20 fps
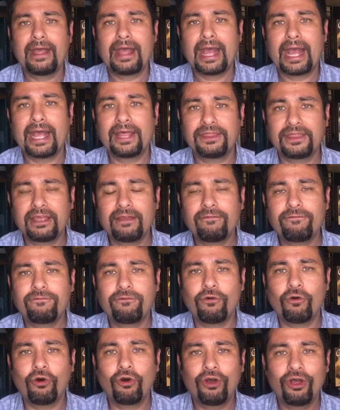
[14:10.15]
And
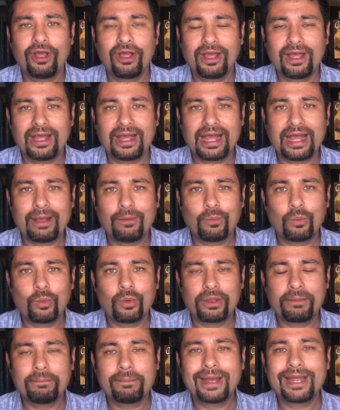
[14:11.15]
therefore, um,
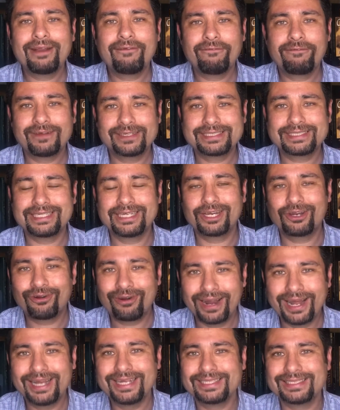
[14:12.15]
we're manifesting
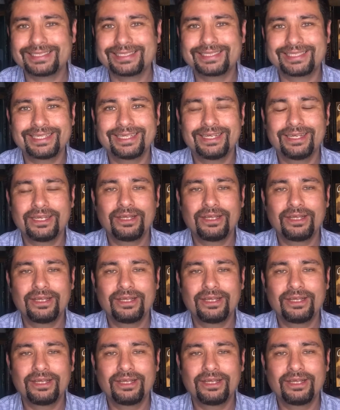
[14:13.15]
Christ